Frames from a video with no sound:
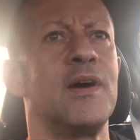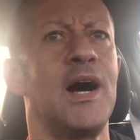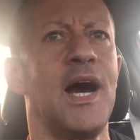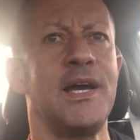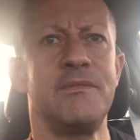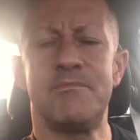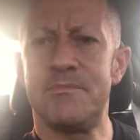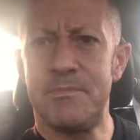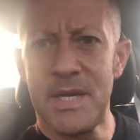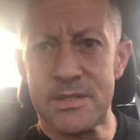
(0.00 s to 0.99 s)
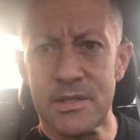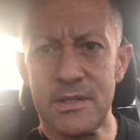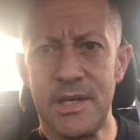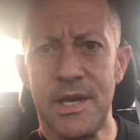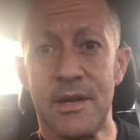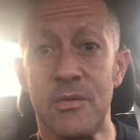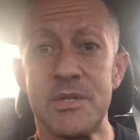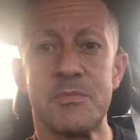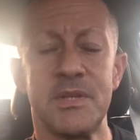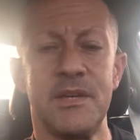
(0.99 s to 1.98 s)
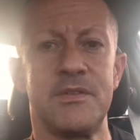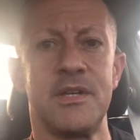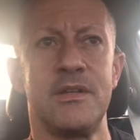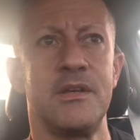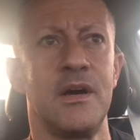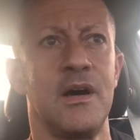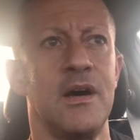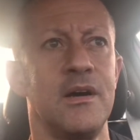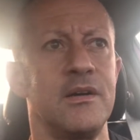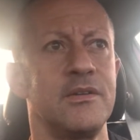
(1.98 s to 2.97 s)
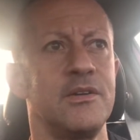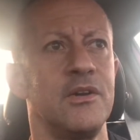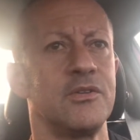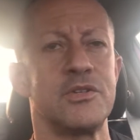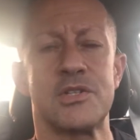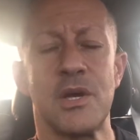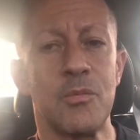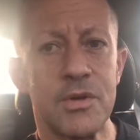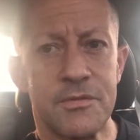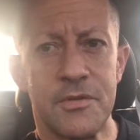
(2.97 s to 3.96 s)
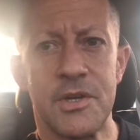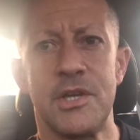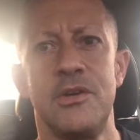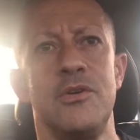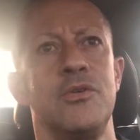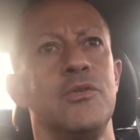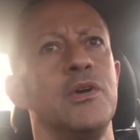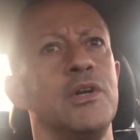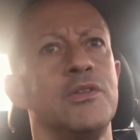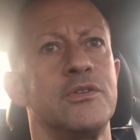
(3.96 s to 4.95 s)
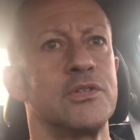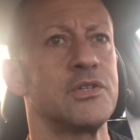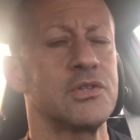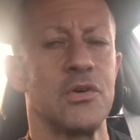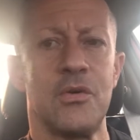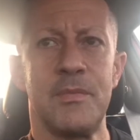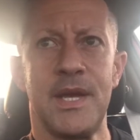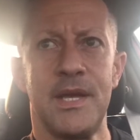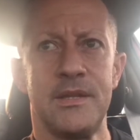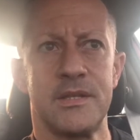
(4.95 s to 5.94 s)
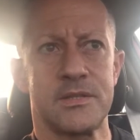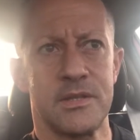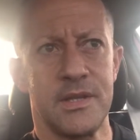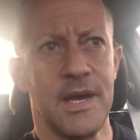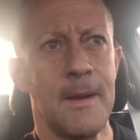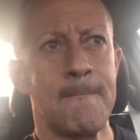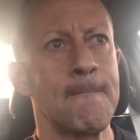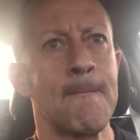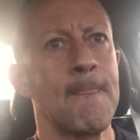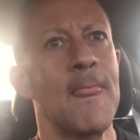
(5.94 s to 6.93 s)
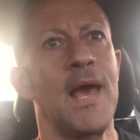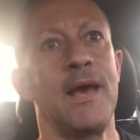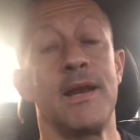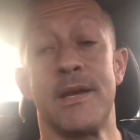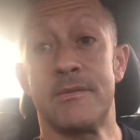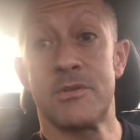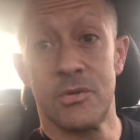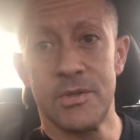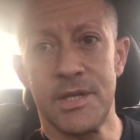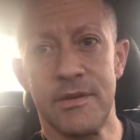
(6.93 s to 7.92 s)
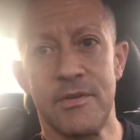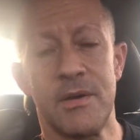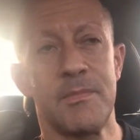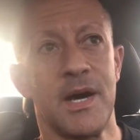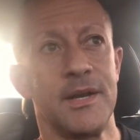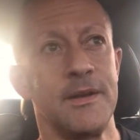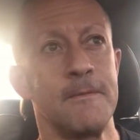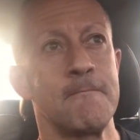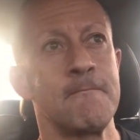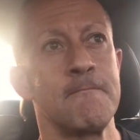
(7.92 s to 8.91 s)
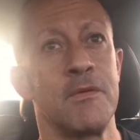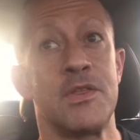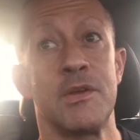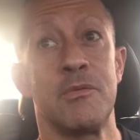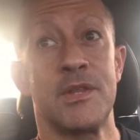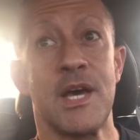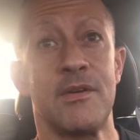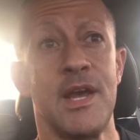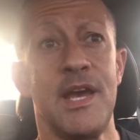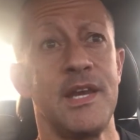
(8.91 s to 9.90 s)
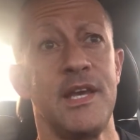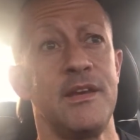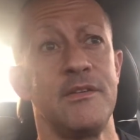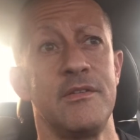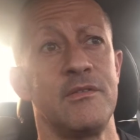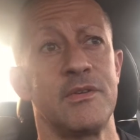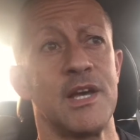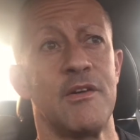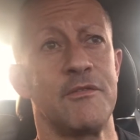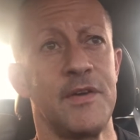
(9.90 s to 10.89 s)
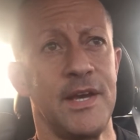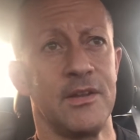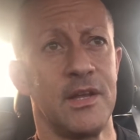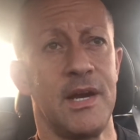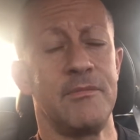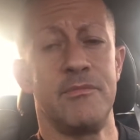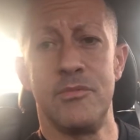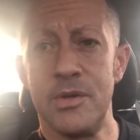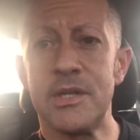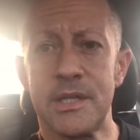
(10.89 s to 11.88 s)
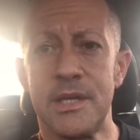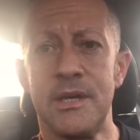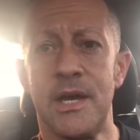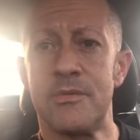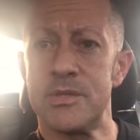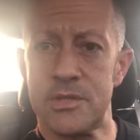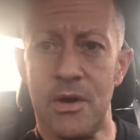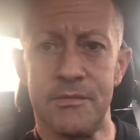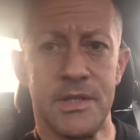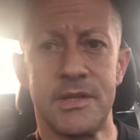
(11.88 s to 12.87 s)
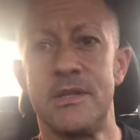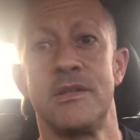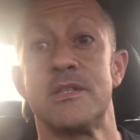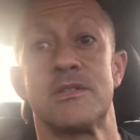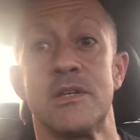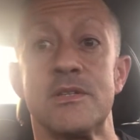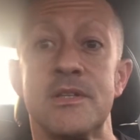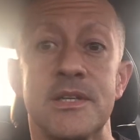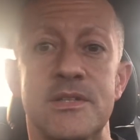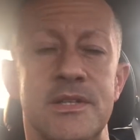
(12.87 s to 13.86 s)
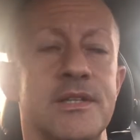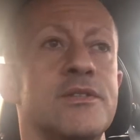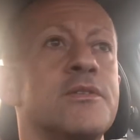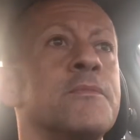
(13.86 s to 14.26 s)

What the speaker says: I basically had always believed in, you know, there's someone for you, there's a soulmate, this and that. And I totally given up on it without fail. I really had resolved that this doesn't exist.